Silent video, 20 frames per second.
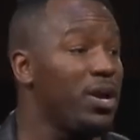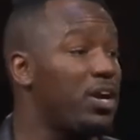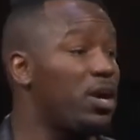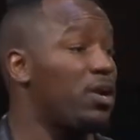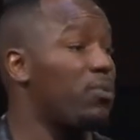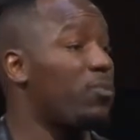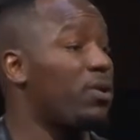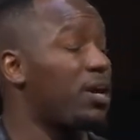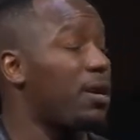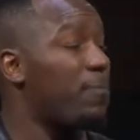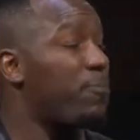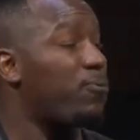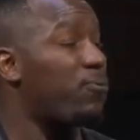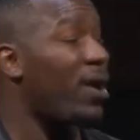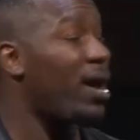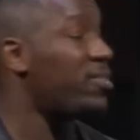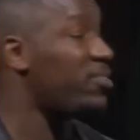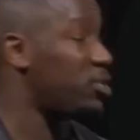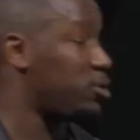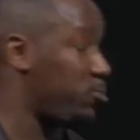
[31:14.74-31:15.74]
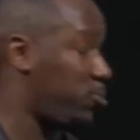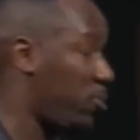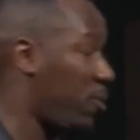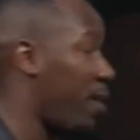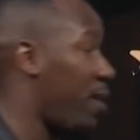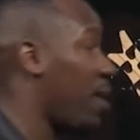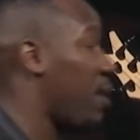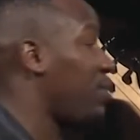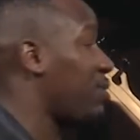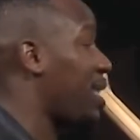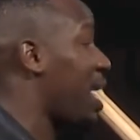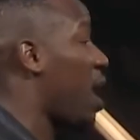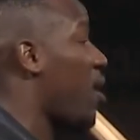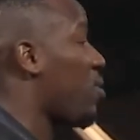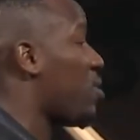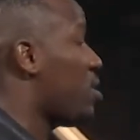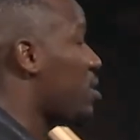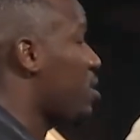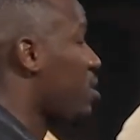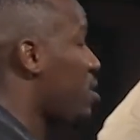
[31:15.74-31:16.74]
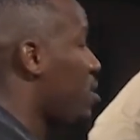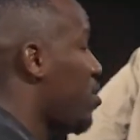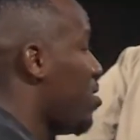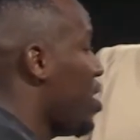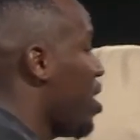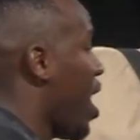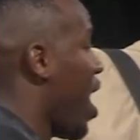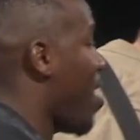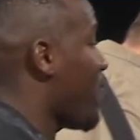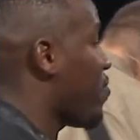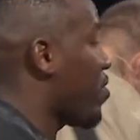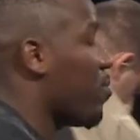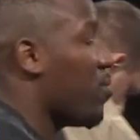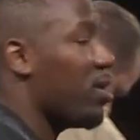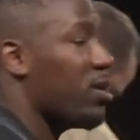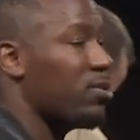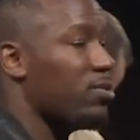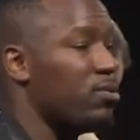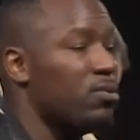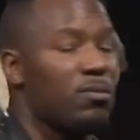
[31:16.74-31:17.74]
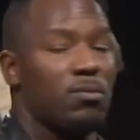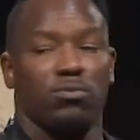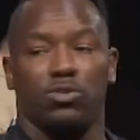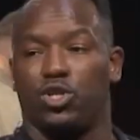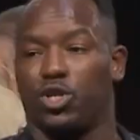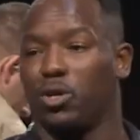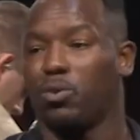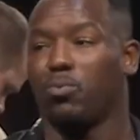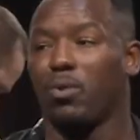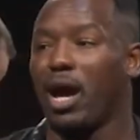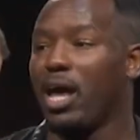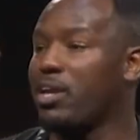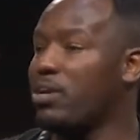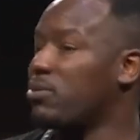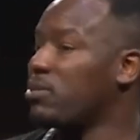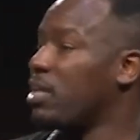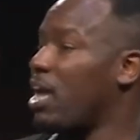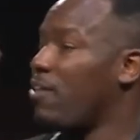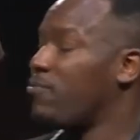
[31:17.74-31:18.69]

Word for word: we are going to pray this prayer out loud Everyone to your right or your